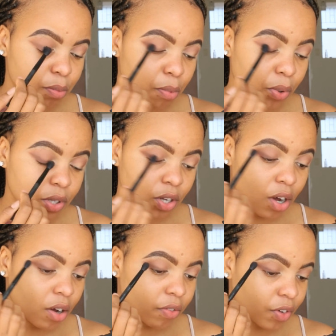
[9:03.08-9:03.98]
reports
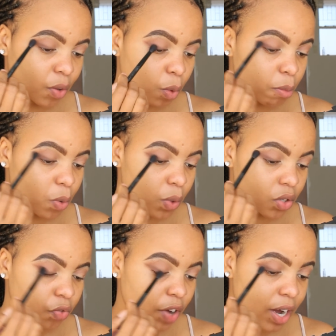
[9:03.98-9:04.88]
of a woman was
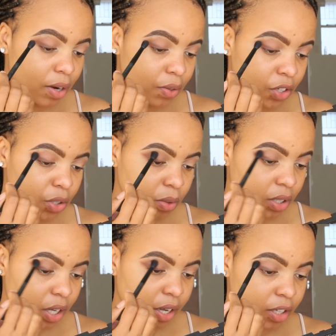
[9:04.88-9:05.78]
found, she was
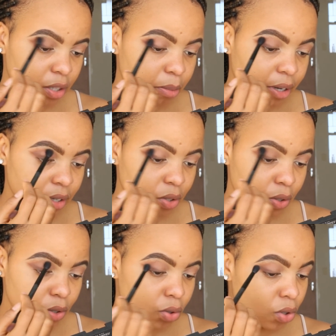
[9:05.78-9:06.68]
killed by so
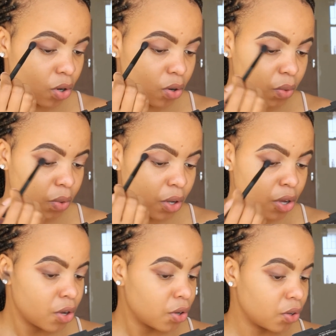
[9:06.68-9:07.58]
and so,
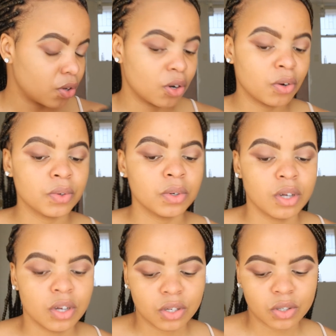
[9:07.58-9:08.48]
you know.
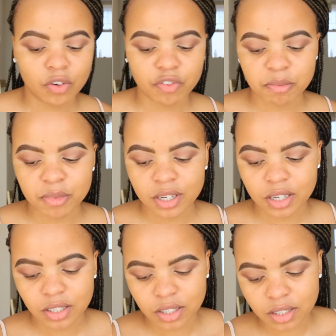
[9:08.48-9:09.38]
So for me,
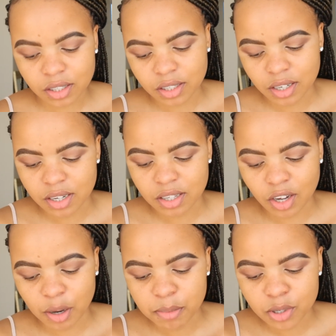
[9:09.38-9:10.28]
it's
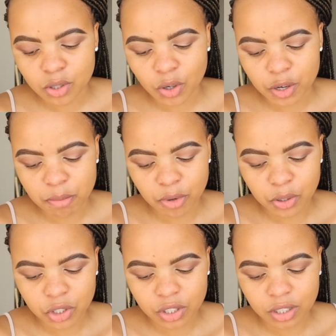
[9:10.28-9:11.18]
got me so
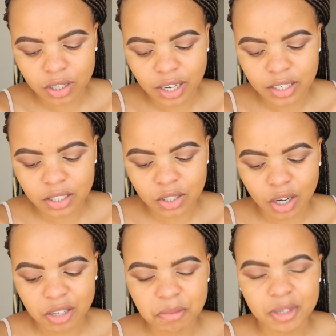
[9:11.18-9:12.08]
emotional, and it's
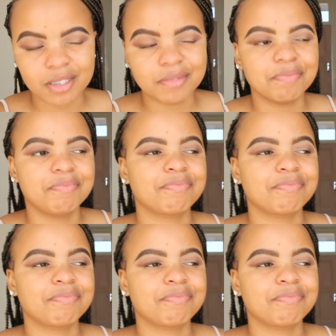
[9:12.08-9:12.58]
got me